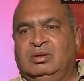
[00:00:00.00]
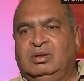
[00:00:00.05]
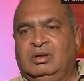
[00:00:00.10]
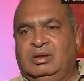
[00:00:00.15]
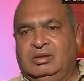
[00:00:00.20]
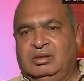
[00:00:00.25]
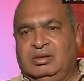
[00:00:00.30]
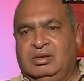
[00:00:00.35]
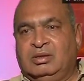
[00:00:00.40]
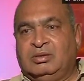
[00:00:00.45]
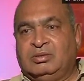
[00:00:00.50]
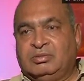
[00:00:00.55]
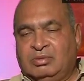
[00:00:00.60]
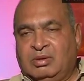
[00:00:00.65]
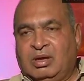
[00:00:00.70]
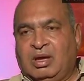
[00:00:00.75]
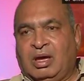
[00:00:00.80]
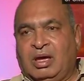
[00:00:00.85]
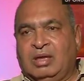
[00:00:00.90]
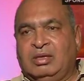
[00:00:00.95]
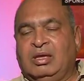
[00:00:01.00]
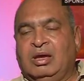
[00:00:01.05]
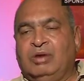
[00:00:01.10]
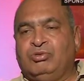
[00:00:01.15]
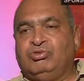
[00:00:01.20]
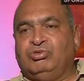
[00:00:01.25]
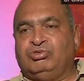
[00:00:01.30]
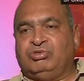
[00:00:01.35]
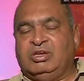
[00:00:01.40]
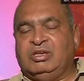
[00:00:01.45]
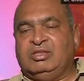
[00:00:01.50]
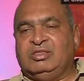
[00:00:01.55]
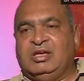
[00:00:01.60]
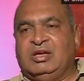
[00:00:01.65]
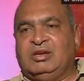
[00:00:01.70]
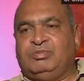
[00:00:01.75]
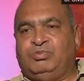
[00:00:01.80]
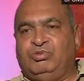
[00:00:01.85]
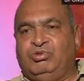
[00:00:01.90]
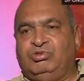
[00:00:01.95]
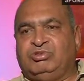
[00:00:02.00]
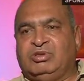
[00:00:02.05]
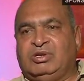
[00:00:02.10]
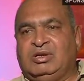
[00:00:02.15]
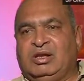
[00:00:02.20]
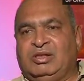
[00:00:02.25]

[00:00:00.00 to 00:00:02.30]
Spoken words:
And I have to see their future